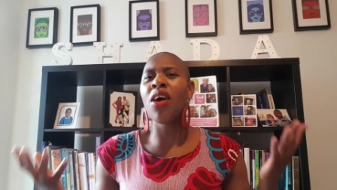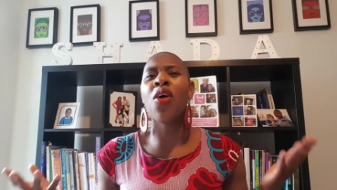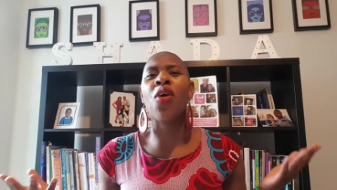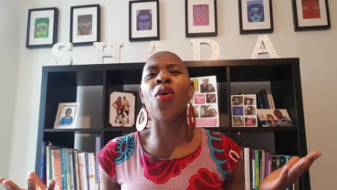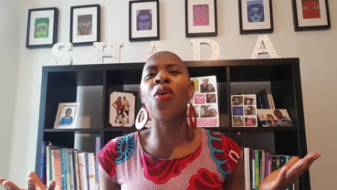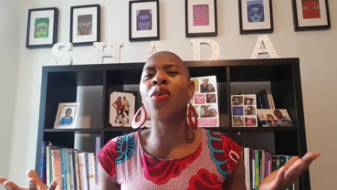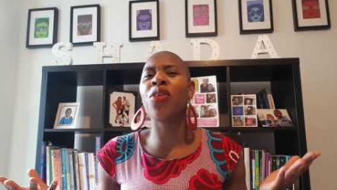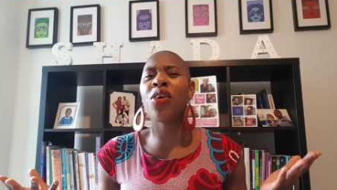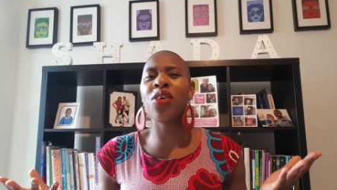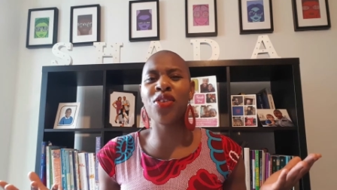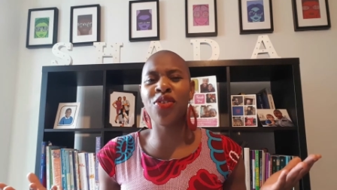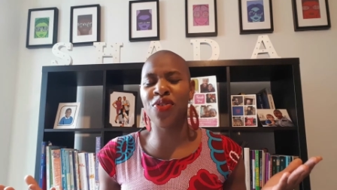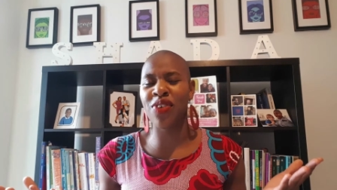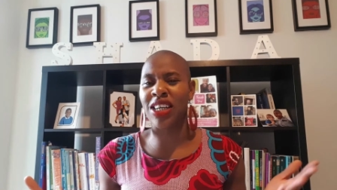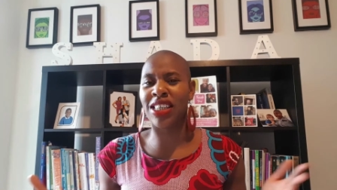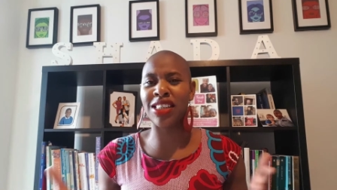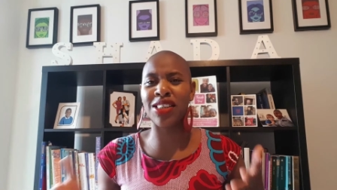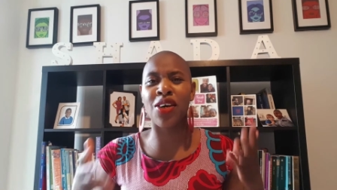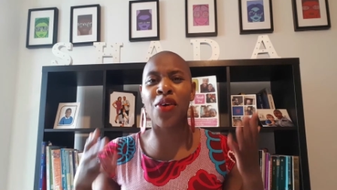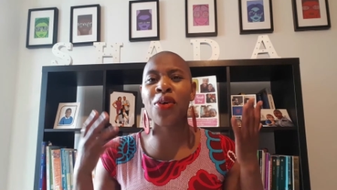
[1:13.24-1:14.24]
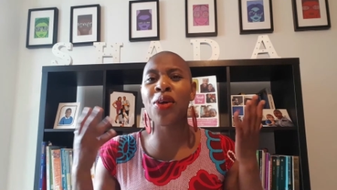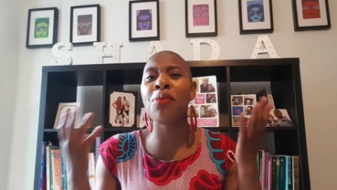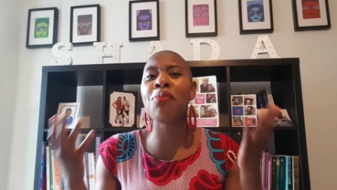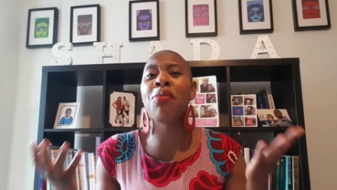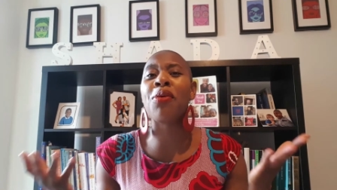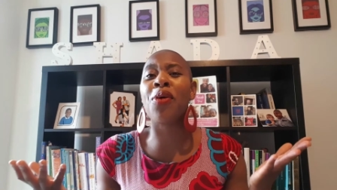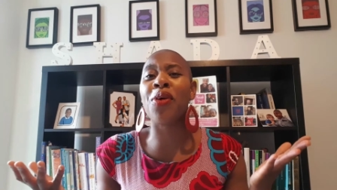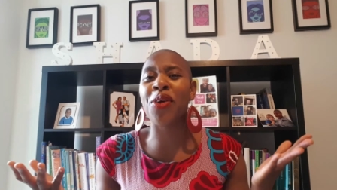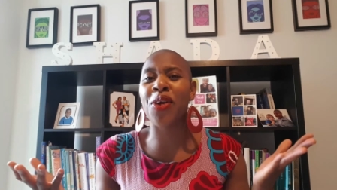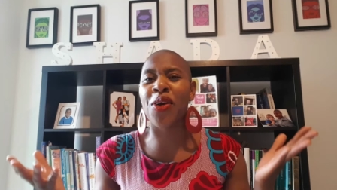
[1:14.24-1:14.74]
all those things. I don't want to
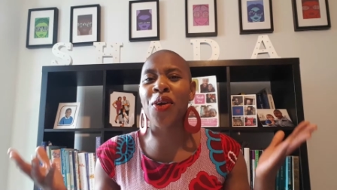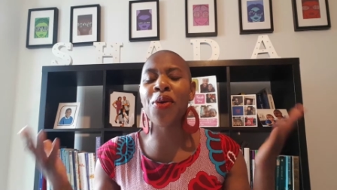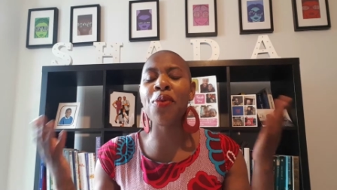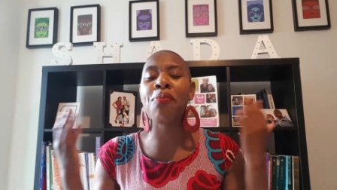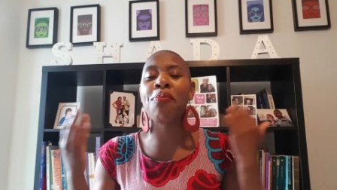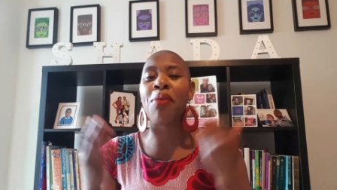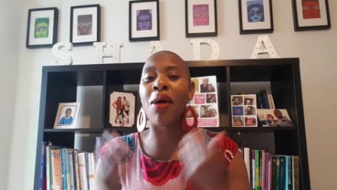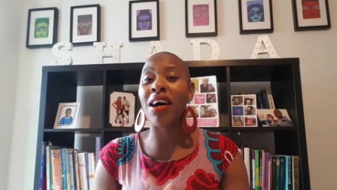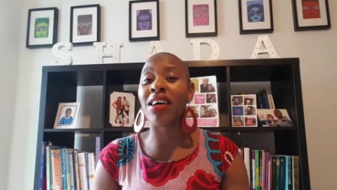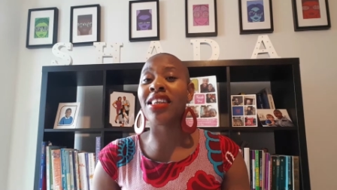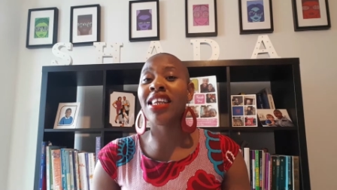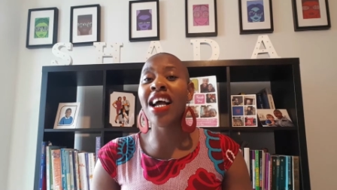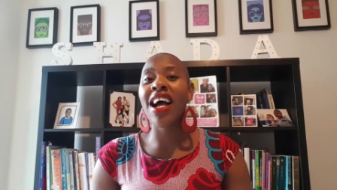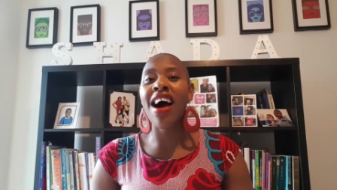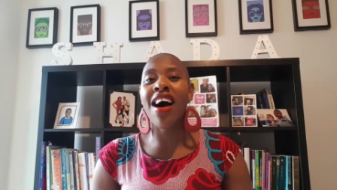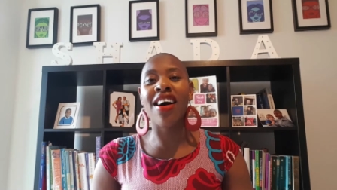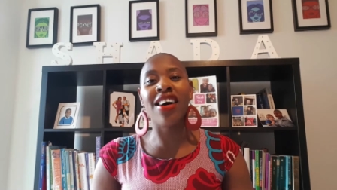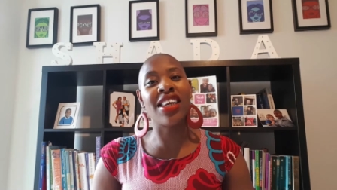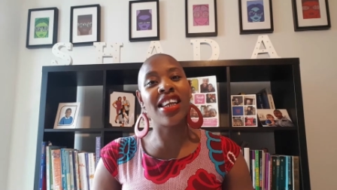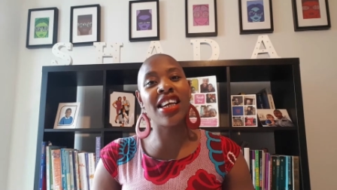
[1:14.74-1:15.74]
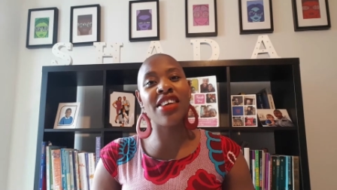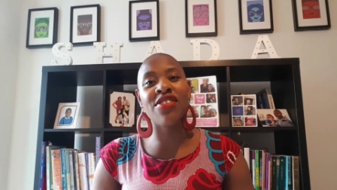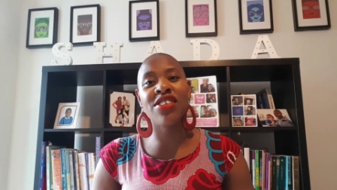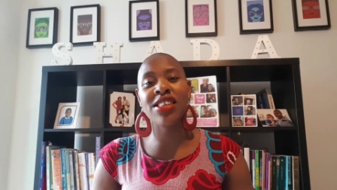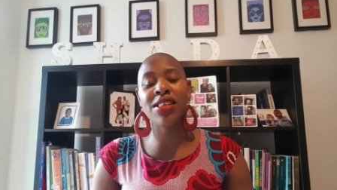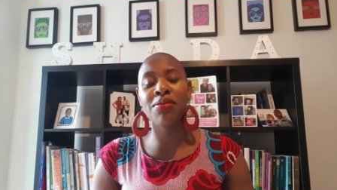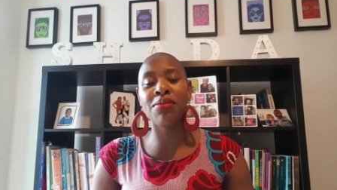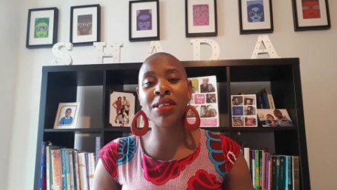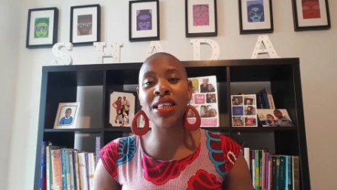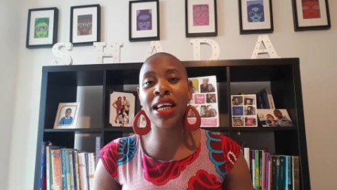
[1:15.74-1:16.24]
bore you, but I'm going to give you
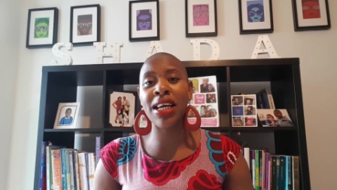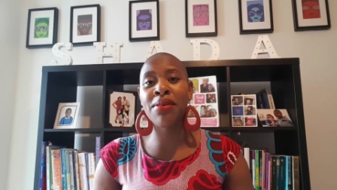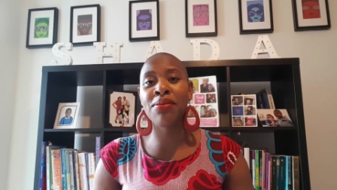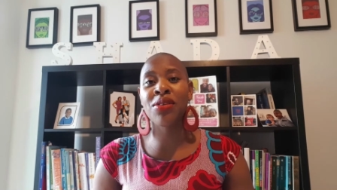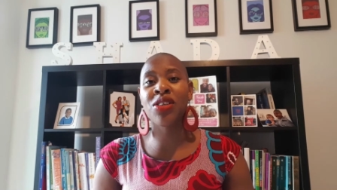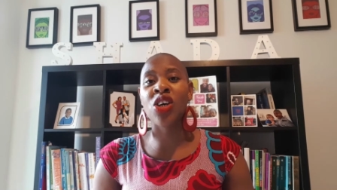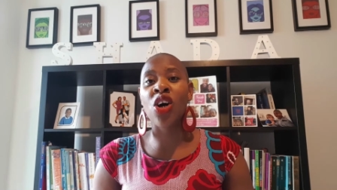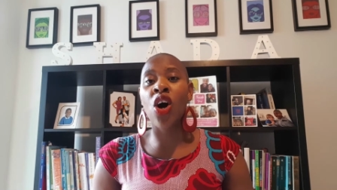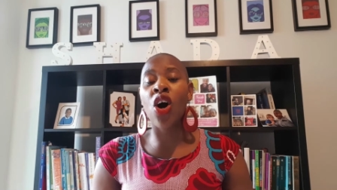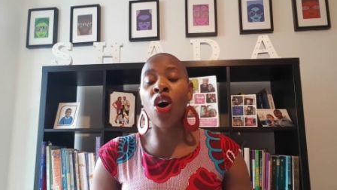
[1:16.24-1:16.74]
some tips